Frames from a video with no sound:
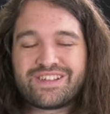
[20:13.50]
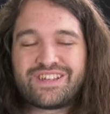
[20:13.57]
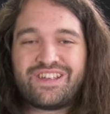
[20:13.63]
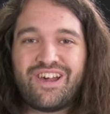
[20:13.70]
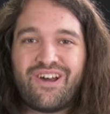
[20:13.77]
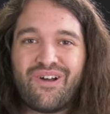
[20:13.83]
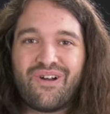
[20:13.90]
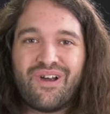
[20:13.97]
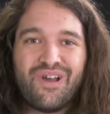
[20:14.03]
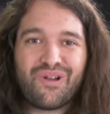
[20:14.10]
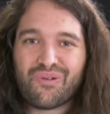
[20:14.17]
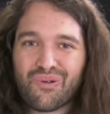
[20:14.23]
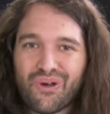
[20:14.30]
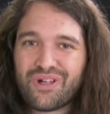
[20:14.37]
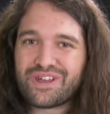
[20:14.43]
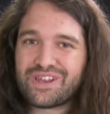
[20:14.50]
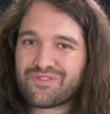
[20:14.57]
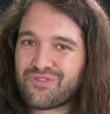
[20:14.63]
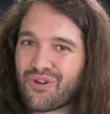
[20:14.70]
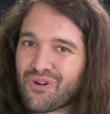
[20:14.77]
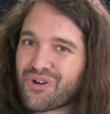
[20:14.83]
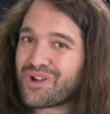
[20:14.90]
So rolling it
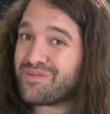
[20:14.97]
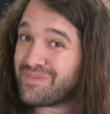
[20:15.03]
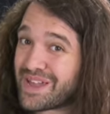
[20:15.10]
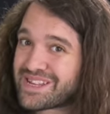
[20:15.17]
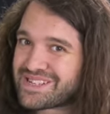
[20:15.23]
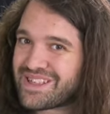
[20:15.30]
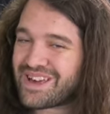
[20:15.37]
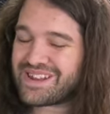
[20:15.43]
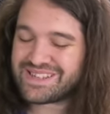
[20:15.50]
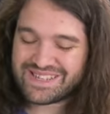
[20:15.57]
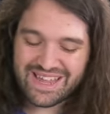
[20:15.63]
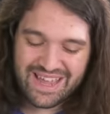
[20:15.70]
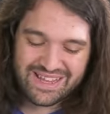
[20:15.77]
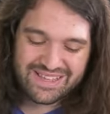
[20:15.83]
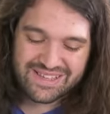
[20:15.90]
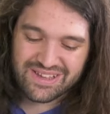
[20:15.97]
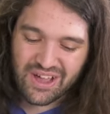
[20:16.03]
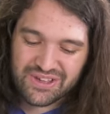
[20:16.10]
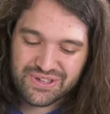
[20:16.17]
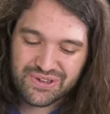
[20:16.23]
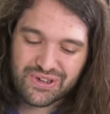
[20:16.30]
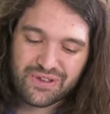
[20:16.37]
forward makes a lot of sense. It's
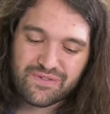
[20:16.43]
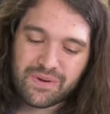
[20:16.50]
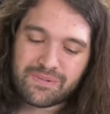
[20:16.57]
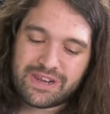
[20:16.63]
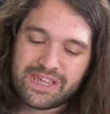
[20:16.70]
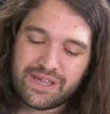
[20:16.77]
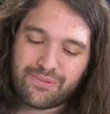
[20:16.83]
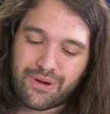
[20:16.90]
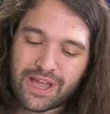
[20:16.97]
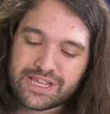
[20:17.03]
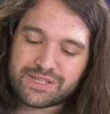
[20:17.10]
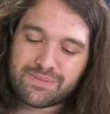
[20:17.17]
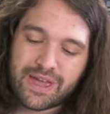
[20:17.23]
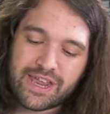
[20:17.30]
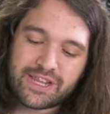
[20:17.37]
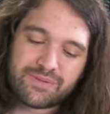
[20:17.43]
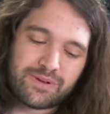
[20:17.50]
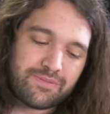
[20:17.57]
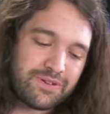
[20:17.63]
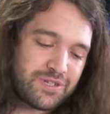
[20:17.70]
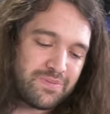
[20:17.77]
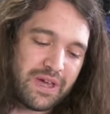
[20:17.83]
also good from an e-waste
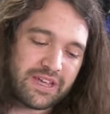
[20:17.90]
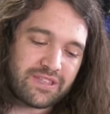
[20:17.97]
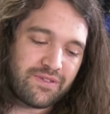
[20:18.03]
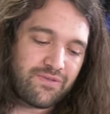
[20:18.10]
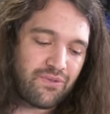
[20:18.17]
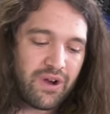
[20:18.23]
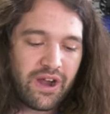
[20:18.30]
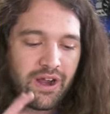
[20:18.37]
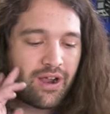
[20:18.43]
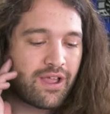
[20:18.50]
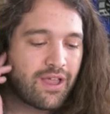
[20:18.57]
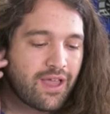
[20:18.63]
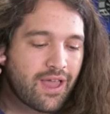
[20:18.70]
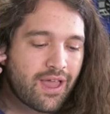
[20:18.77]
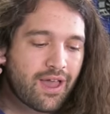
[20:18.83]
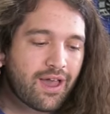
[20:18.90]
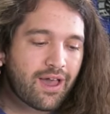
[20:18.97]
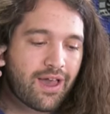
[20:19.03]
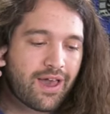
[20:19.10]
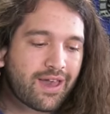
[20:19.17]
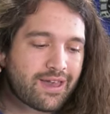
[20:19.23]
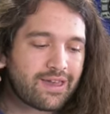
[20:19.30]
management perspective where
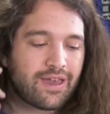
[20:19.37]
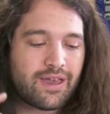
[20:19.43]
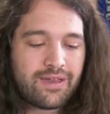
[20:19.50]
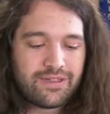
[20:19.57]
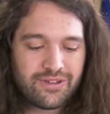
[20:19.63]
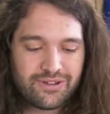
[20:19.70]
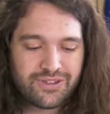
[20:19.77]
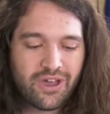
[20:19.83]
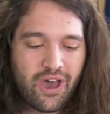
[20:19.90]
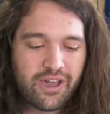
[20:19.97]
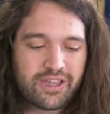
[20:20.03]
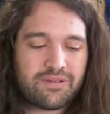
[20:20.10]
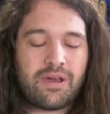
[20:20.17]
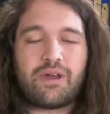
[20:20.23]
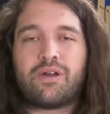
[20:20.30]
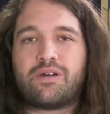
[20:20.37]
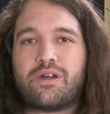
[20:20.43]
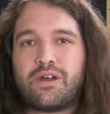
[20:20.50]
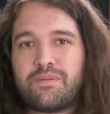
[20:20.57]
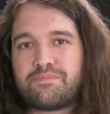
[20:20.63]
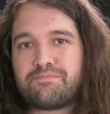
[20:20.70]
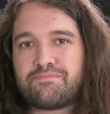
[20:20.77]
you're talking about
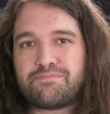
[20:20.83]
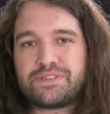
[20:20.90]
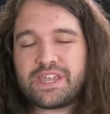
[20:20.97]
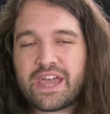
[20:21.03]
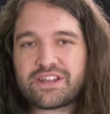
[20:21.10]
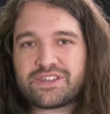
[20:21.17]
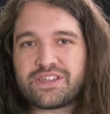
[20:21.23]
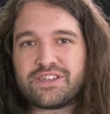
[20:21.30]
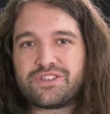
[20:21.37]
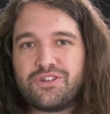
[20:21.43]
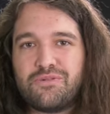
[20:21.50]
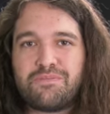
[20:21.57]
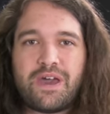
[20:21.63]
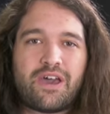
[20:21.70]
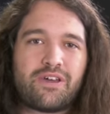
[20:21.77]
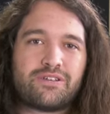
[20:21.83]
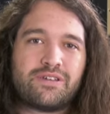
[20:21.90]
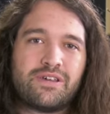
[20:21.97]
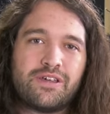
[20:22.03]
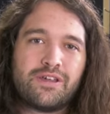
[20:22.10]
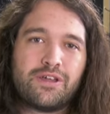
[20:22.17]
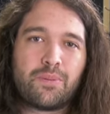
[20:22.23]
a, potentially a two pound
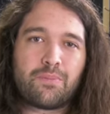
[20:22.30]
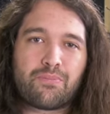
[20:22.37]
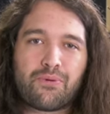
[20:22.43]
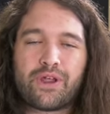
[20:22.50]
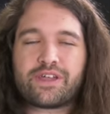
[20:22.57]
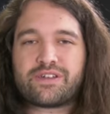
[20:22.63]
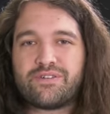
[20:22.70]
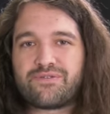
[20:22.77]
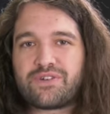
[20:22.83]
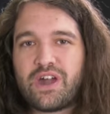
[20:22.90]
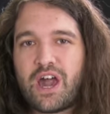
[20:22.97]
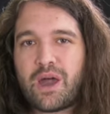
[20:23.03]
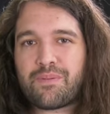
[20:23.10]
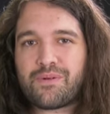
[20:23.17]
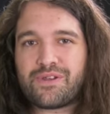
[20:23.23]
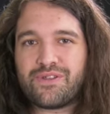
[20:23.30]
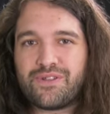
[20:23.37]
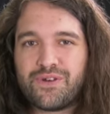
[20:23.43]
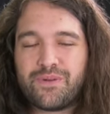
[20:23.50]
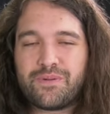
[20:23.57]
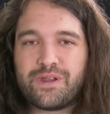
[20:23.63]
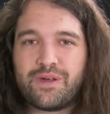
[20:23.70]
brick of copper and
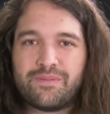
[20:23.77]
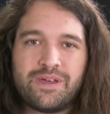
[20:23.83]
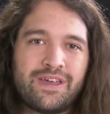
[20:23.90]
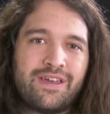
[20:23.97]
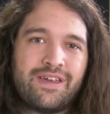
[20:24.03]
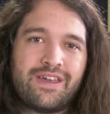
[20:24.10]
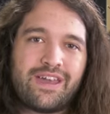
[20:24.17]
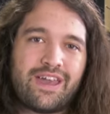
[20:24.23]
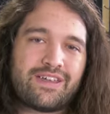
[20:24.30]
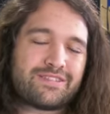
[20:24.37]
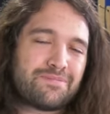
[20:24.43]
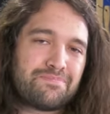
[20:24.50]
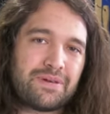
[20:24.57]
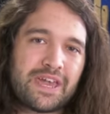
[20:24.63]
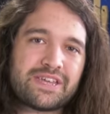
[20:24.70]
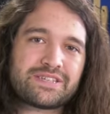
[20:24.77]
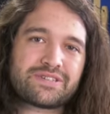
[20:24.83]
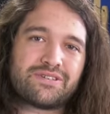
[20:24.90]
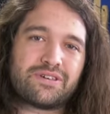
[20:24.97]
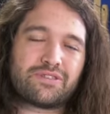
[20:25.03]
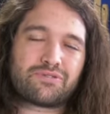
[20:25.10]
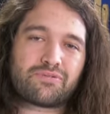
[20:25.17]
aluminum and to
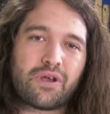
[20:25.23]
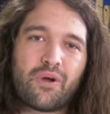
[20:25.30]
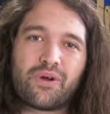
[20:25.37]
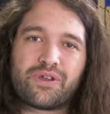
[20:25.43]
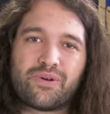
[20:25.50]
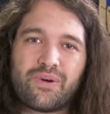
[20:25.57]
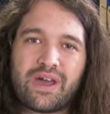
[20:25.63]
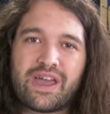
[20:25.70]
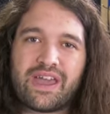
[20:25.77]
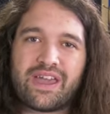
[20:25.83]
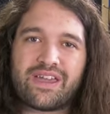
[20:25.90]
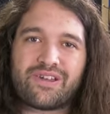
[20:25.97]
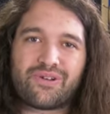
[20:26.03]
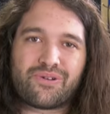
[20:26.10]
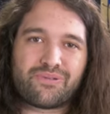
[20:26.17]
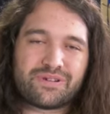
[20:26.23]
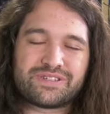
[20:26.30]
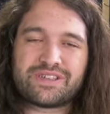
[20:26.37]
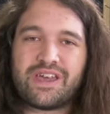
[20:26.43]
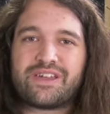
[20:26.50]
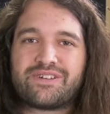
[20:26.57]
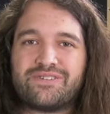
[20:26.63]
basically throw it away or
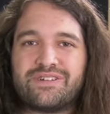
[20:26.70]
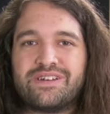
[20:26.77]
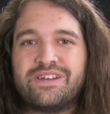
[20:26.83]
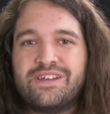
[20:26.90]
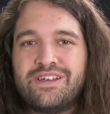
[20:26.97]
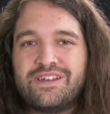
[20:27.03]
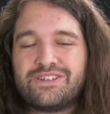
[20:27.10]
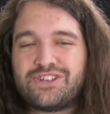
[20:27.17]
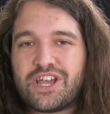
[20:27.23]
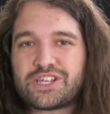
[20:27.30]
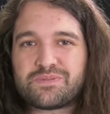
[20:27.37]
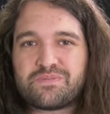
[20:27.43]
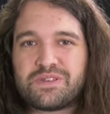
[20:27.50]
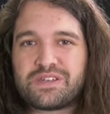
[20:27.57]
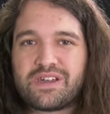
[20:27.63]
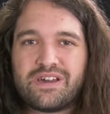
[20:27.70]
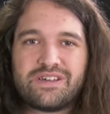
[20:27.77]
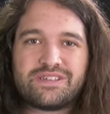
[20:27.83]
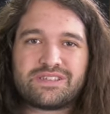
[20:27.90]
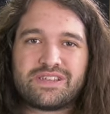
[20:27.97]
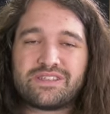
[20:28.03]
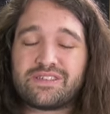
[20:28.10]
recycle it just
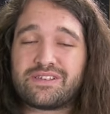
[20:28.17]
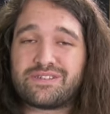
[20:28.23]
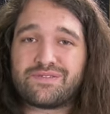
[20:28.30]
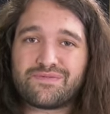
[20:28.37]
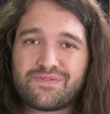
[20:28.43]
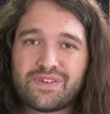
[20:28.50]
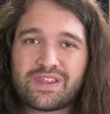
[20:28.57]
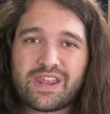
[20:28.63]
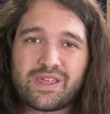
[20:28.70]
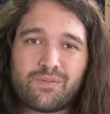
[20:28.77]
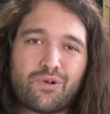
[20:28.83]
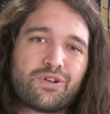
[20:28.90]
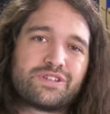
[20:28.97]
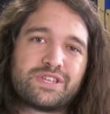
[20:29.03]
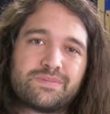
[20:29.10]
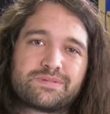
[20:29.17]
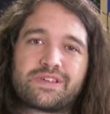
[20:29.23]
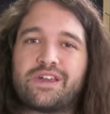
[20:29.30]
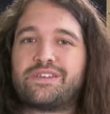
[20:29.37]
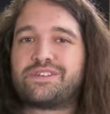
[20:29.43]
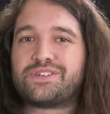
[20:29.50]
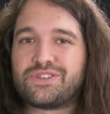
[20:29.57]
because it doesn't fit anymore seems
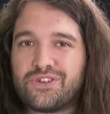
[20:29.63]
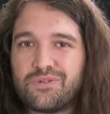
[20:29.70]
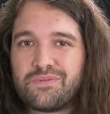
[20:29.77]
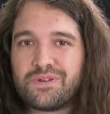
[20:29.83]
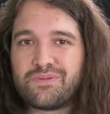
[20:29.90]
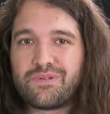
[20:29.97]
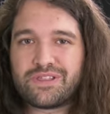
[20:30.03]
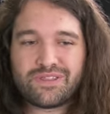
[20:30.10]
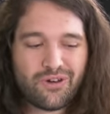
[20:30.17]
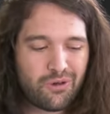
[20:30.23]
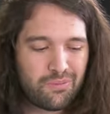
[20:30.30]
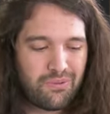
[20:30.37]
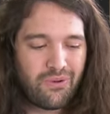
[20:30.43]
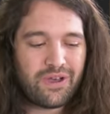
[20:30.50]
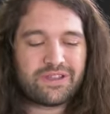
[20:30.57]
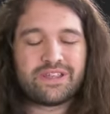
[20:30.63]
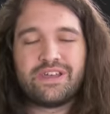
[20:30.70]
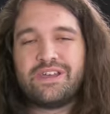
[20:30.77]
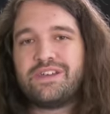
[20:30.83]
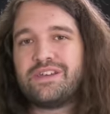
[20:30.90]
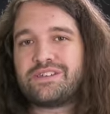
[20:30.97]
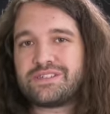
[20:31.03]
kind of stupid when the whole point
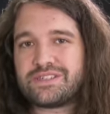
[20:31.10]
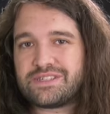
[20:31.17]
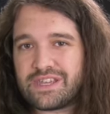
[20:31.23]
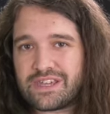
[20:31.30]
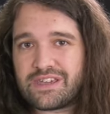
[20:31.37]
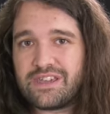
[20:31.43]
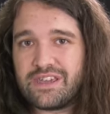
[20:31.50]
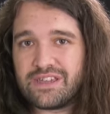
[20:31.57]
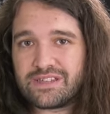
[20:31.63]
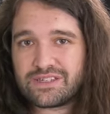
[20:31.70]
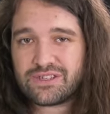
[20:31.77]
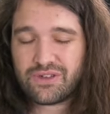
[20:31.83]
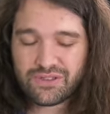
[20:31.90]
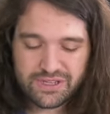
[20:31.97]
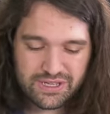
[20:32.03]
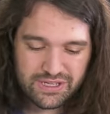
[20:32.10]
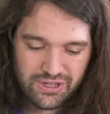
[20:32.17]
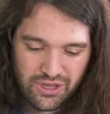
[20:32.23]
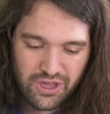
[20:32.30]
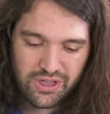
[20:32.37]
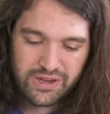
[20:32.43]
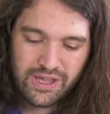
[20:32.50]
is to sink heat. So this is
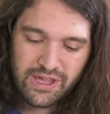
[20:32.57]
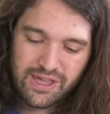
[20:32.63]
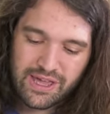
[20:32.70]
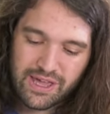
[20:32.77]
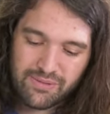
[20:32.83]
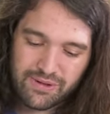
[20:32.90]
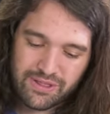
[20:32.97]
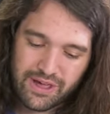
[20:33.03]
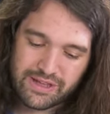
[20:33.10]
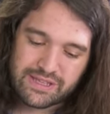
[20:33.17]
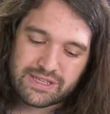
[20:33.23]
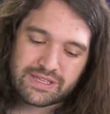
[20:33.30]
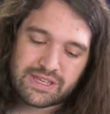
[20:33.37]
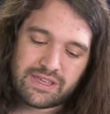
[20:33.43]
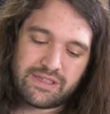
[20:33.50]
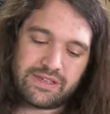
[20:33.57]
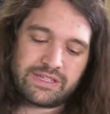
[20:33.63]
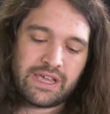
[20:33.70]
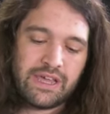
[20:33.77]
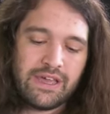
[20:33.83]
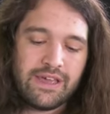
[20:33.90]
good and we like to see this.